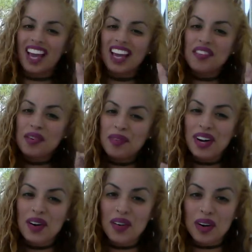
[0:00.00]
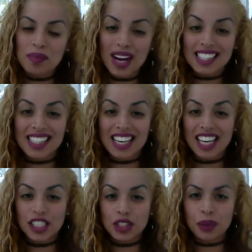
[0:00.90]
Hey everybody, welcome back to The
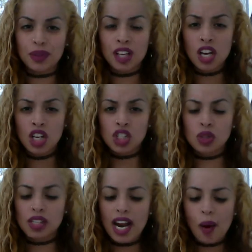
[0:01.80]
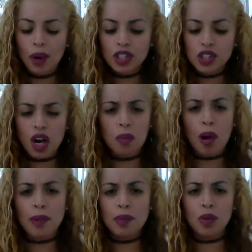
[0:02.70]
Naked Truth. So today I wanted to talk
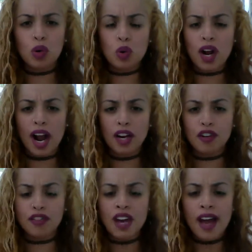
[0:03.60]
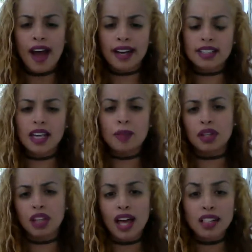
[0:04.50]
about people who kind of
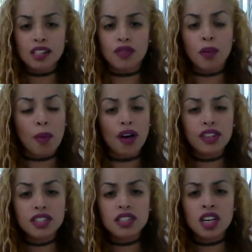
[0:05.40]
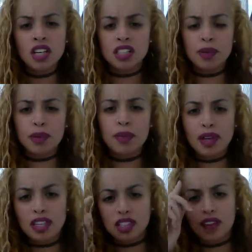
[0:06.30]
accept less from others simply
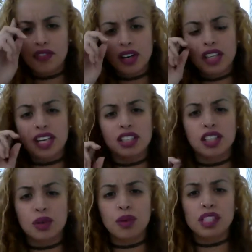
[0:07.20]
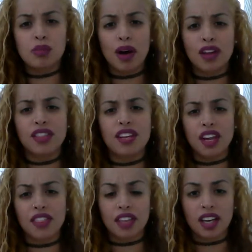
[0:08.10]
because they feel like a little is better than
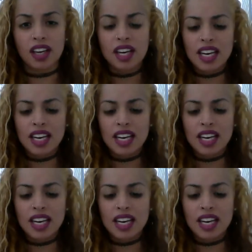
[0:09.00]
nothing.